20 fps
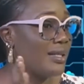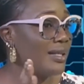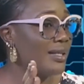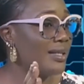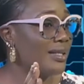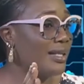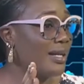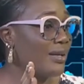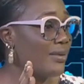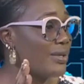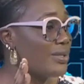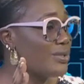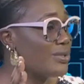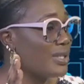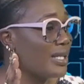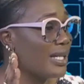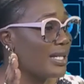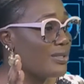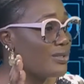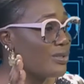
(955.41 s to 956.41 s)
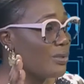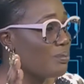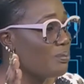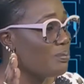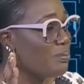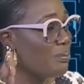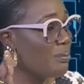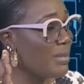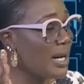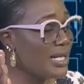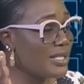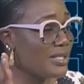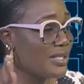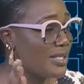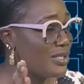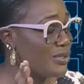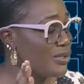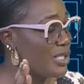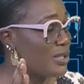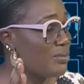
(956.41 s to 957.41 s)
they are going to get some
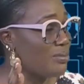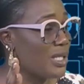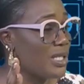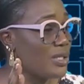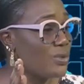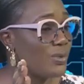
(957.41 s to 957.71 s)
magic treatment.